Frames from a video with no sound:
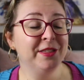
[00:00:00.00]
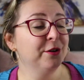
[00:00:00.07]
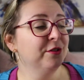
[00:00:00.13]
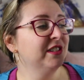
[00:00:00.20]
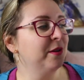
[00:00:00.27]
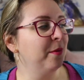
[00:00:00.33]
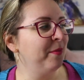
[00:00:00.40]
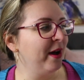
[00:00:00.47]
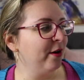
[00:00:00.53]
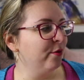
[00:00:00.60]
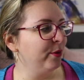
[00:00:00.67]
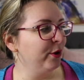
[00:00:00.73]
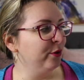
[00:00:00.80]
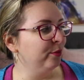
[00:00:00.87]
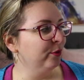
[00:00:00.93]
there is
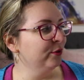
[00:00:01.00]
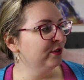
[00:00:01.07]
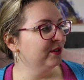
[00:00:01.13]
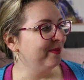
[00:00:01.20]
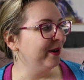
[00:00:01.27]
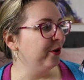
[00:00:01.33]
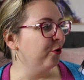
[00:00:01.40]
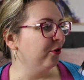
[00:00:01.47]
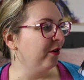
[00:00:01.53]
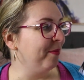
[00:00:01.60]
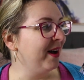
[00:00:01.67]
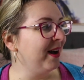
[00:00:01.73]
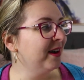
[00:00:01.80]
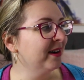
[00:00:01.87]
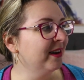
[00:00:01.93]
Bowerbird Blues by Aura
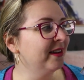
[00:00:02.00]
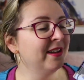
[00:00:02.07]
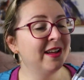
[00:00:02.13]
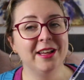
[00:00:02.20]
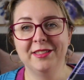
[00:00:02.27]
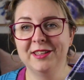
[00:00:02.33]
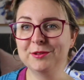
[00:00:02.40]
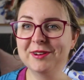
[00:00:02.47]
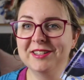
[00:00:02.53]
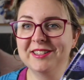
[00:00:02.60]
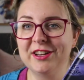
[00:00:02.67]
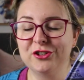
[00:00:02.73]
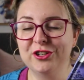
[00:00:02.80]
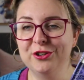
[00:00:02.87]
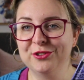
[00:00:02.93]
Parker. This one is
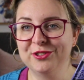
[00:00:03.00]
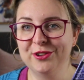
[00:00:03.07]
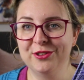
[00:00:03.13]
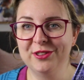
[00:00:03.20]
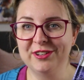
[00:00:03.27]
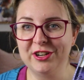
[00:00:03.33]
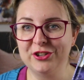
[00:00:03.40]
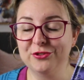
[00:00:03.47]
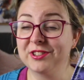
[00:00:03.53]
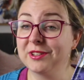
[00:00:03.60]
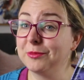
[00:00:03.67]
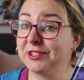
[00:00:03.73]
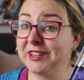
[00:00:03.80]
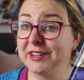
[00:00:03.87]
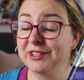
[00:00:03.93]
actually also the National
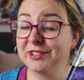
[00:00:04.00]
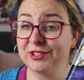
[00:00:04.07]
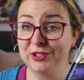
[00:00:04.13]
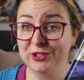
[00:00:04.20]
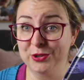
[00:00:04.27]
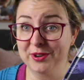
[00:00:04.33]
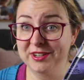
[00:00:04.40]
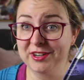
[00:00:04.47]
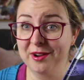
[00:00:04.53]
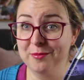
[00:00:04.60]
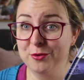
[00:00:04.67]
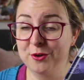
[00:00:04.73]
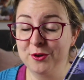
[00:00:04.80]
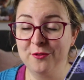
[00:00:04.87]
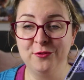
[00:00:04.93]
Simultaneous Storytime
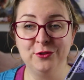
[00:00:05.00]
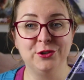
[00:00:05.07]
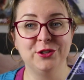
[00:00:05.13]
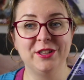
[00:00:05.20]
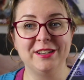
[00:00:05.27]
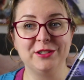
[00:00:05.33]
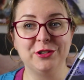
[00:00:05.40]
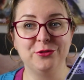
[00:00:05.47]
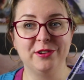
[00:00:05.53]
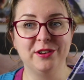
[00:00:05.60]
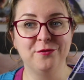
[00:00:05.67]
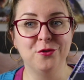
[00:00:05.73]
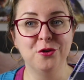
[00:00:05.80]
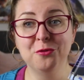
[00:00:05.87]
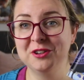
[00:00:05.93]
book for
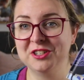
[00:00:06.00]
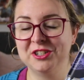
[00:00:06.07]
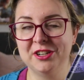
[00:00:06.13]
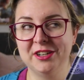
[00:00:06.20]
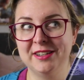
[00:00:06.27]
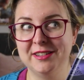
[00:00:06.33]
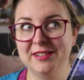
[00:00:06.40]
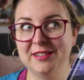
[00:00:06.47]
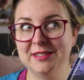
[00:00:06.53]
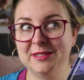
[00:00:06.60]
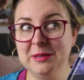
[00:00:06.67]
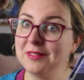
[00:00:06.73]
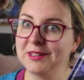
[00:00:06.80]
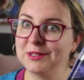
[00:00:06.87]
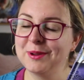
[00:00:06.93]
2024, which
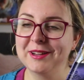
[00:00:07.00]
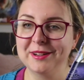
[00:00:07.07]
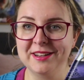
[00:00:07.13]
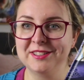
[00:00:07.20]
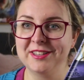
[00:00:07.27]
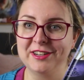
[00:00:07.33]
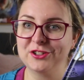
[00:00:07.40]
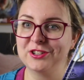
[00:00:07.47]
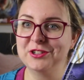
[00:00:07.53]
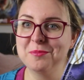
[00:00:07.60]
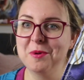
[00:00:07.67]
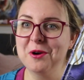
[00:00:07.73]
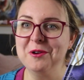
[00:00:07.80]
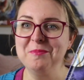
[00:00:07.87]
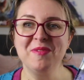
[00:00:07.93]
is this week. It's actually
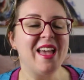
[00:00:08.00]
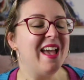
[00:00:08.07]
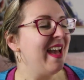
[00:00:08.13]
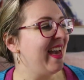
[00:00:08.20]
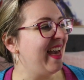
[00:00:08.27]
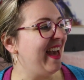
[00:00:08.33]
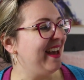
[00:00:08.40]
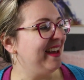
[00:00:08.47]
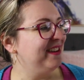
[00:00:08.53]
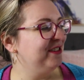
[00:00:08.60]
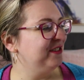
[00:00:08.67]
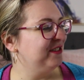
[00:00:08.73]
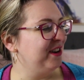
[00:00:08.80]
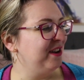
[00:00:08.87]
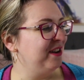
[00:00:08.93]
tomorrow.
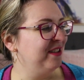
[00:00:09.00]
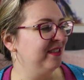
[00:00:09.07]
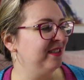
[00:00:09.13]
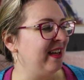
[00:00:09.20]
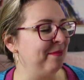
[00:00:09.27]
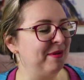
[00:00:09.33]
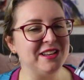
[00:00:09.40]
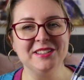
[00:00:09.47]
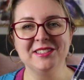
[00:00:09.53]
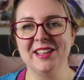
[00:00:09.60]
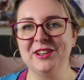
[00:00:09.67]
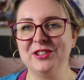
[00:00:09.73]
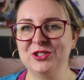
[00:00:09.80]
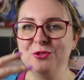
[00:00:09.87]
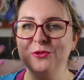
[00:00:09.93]
And that means
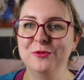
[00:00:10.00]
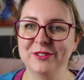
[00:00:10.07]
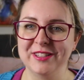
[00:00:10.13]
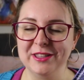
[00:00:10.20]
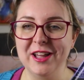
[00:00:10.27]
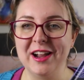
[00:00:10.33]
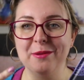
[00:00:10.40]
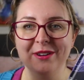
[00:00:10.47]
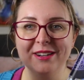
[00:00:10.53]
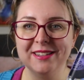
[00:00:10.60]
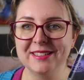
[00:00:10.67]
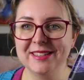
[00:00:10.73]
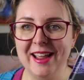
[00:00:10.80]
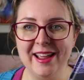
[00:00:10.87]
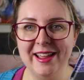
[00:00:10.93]
that schools and
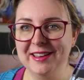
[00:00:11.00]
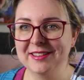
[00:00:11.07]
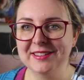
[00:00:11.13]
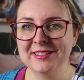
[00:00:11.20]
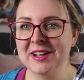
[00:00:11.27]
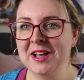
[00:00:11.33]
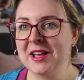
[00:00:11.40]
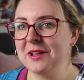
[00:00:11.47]
libraries and